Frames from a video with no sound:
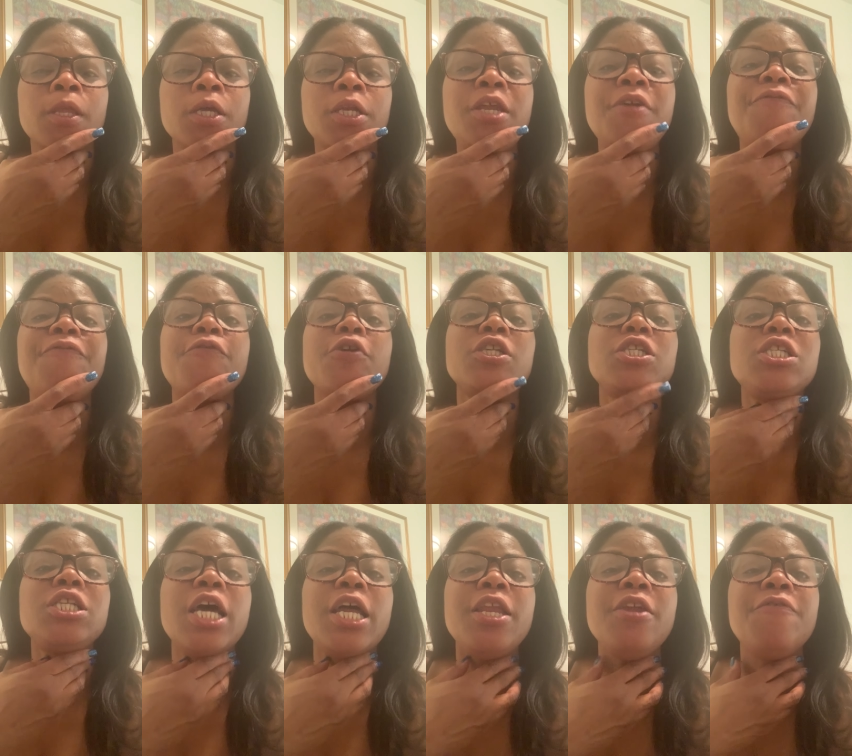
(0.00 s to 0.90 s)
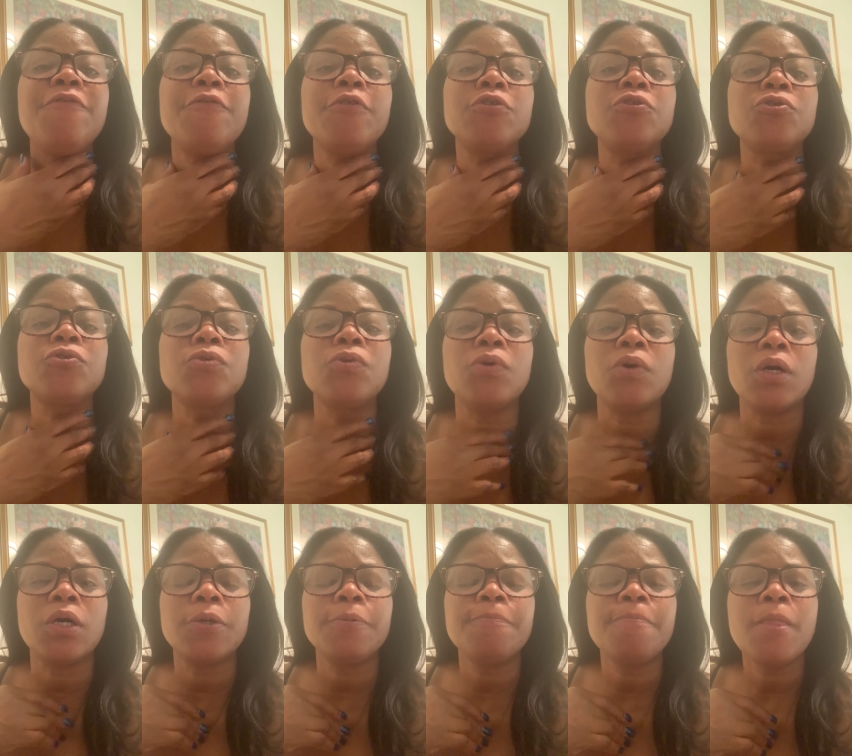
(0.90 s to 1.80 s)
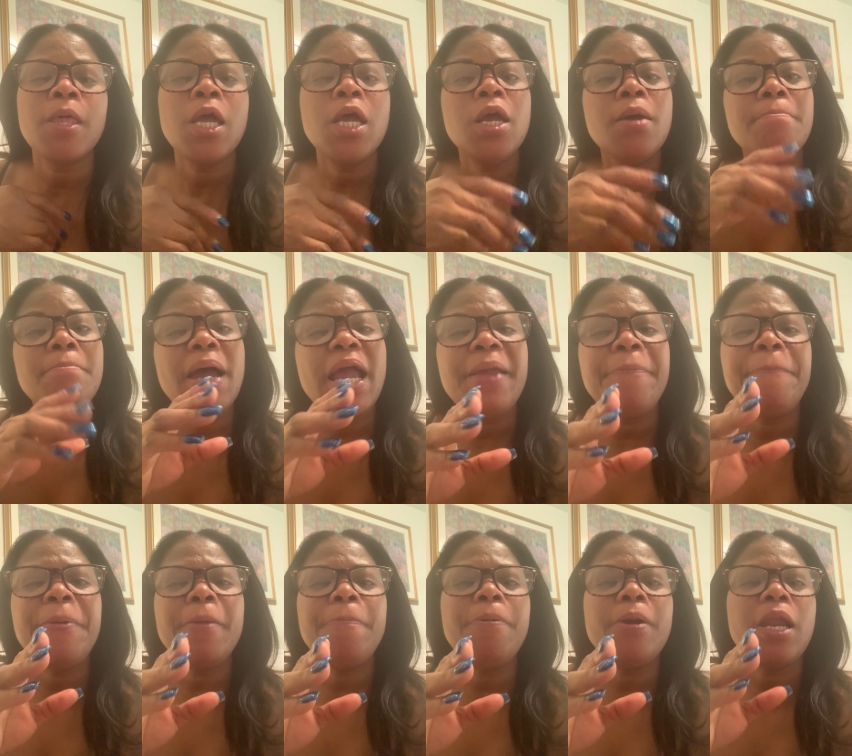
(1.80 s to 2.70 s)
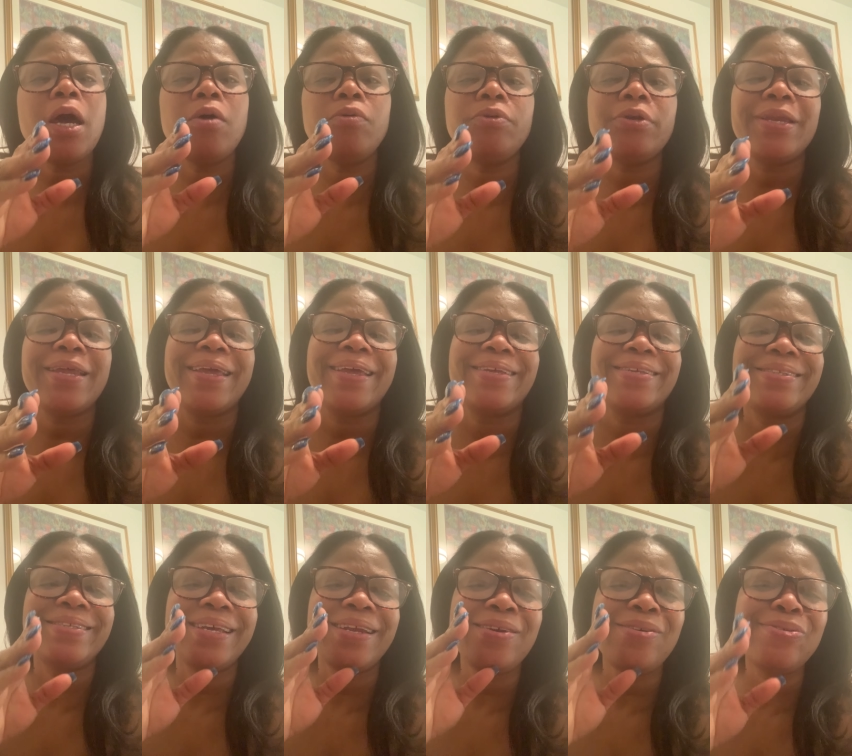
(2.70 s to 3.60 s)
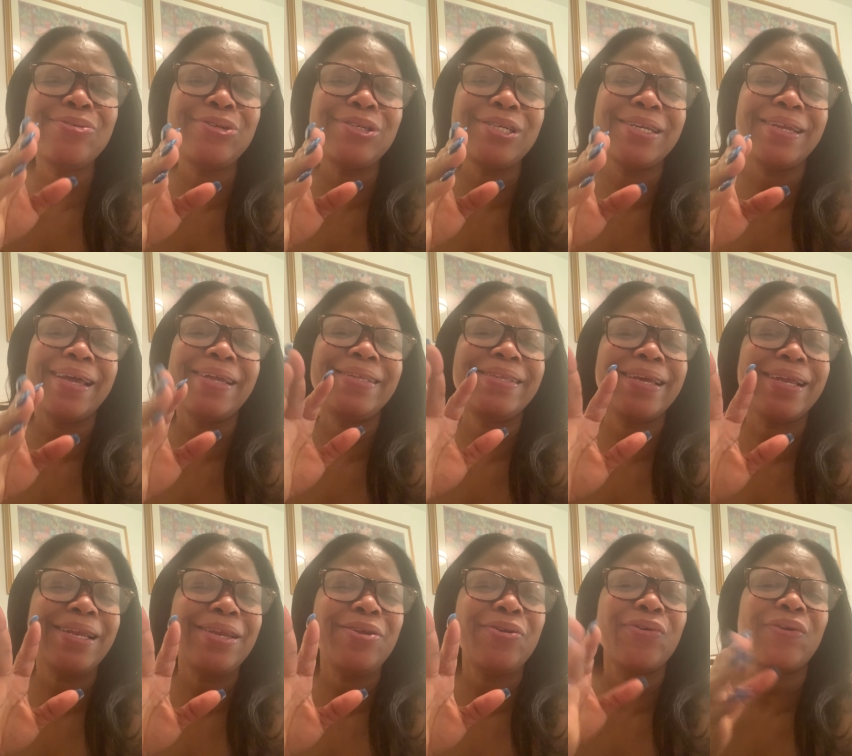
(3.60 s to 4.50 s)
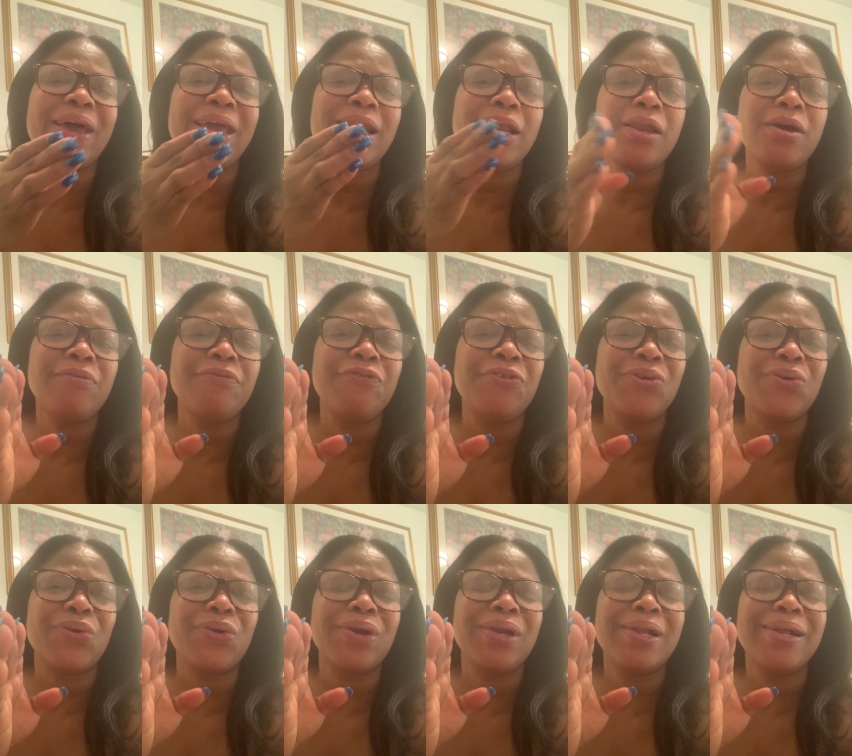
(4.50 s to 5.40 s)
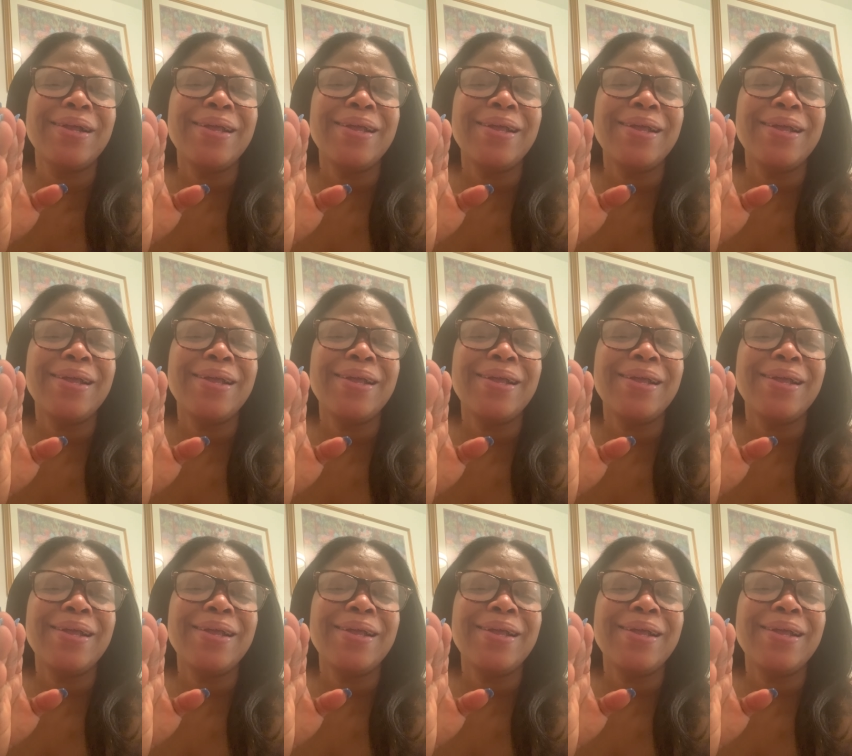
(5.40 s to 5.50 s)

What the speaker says: Di frost na di frost kuma. My people out there, St. Lucian, I telling you, I love you all.